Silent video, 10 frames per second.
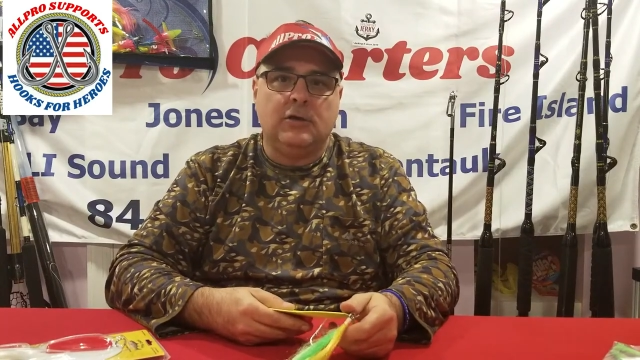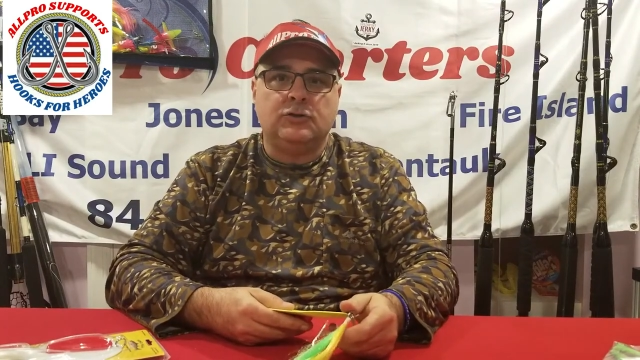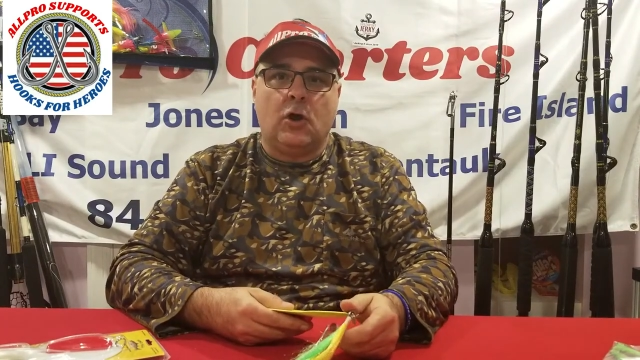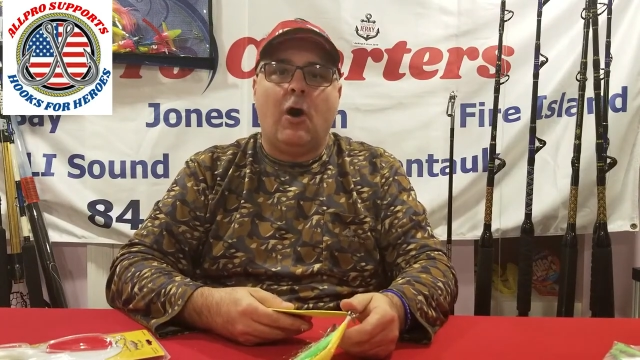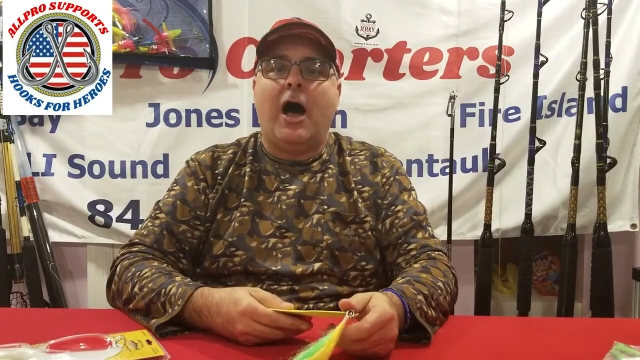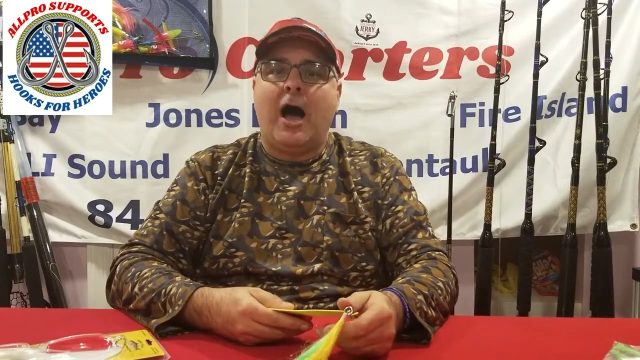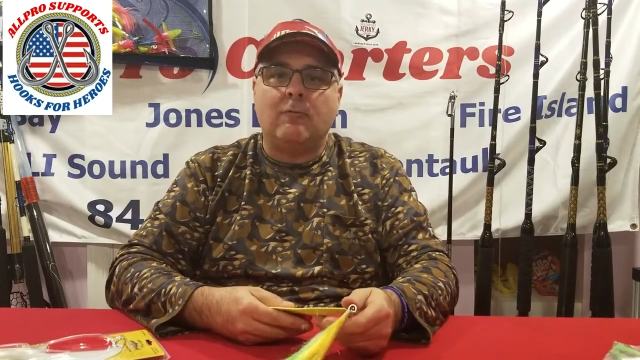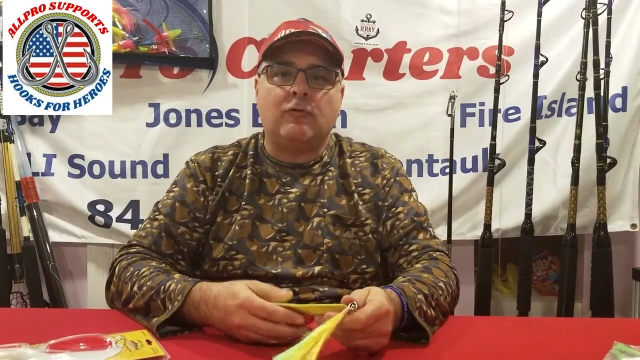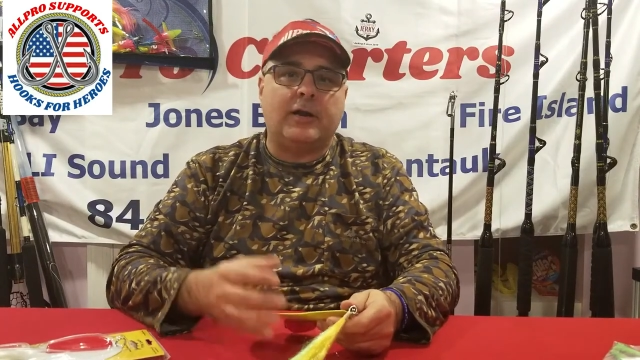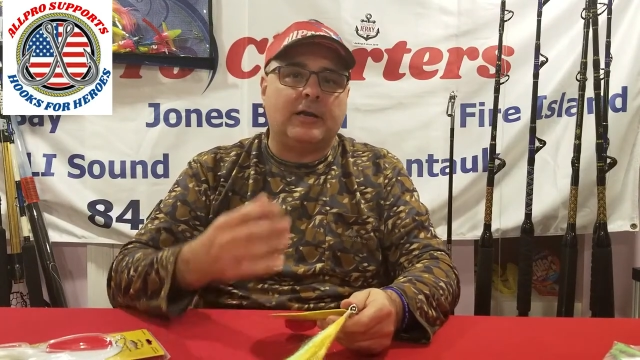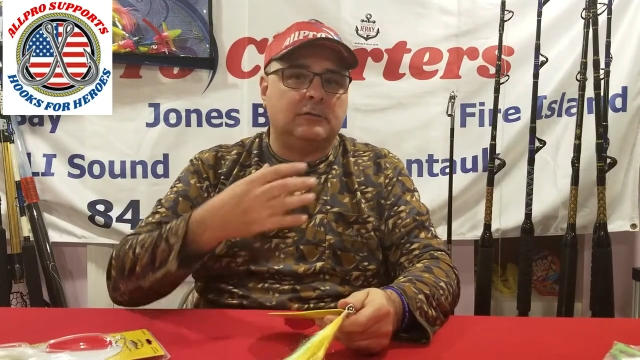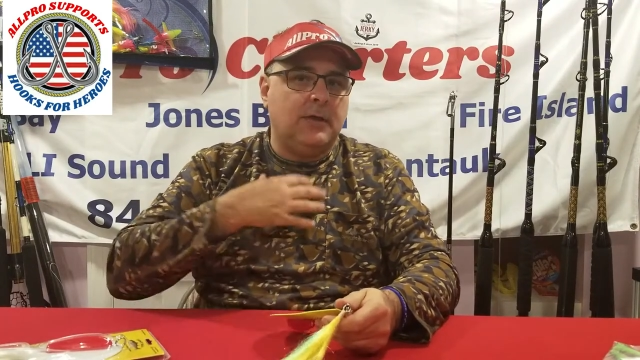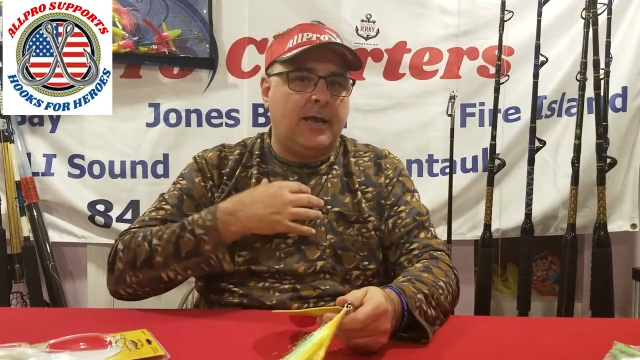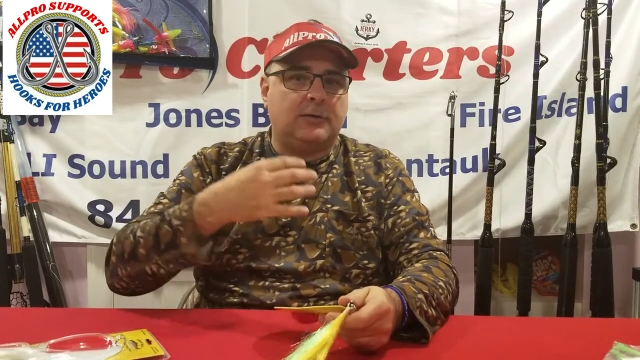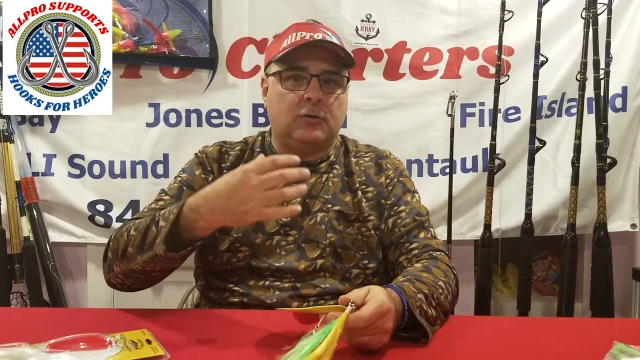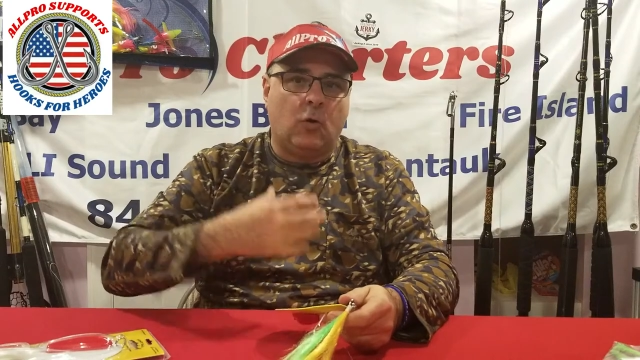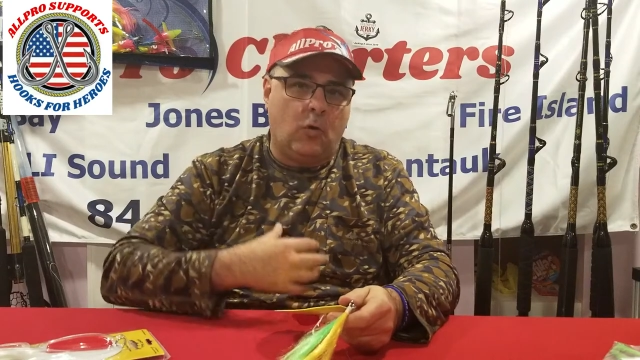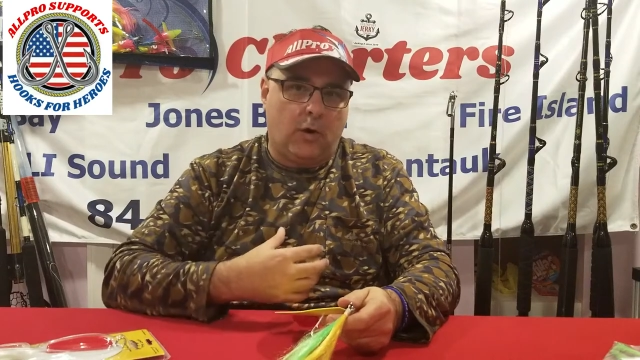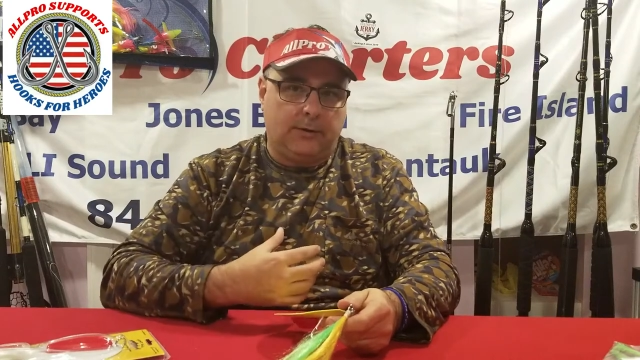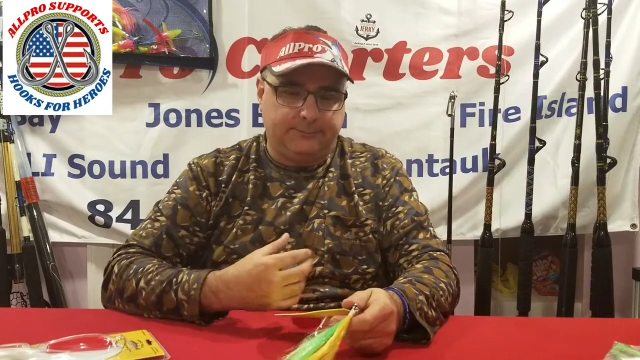So I'm running lead
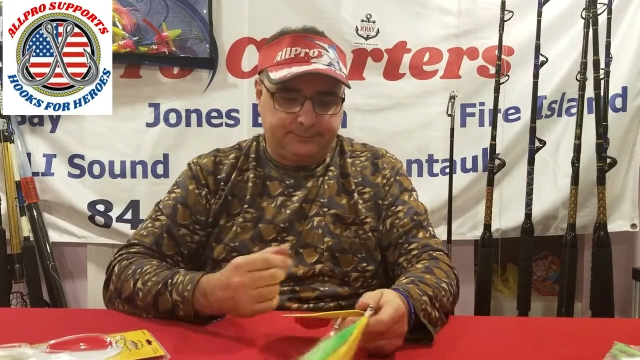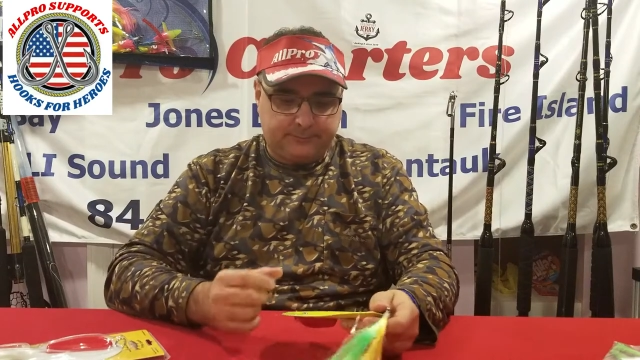core.